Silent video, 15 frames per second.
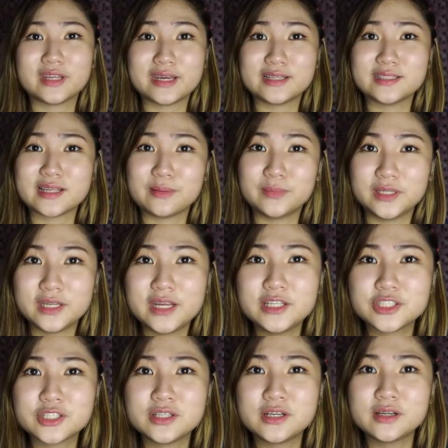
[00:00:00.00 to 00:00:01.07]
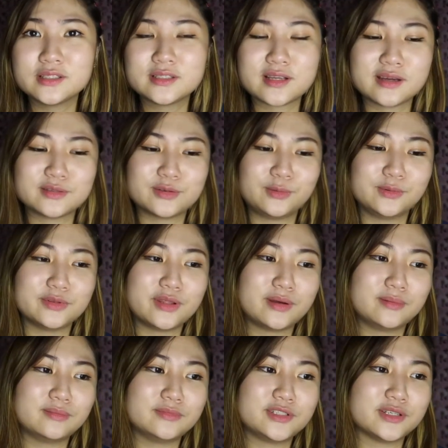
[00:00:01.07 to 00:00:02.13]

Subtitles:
the examinations. I told them